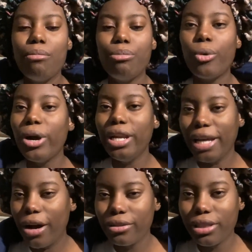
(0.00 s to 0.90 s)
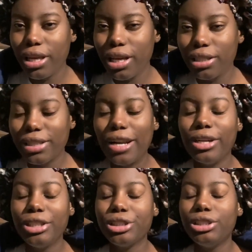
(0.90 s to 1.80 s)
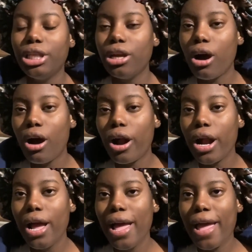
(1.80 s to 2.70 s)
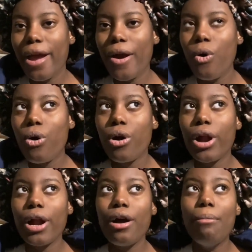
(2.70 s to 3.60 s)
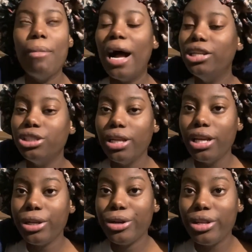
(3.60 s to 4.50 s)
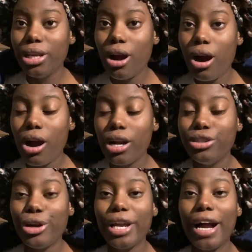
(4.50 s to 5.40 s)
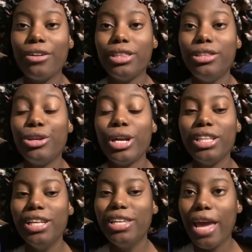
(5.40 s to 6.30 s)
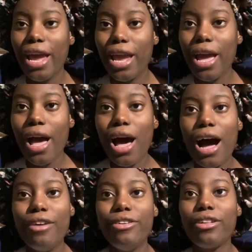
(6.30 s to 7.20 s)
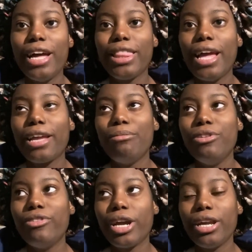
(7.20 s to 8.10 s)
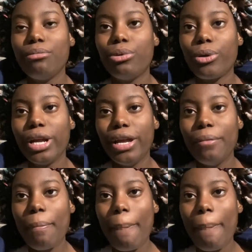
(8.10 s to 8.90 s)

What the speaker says: pointing out things that are in your CR or imagining your DR during the day. I feel like that can be very important.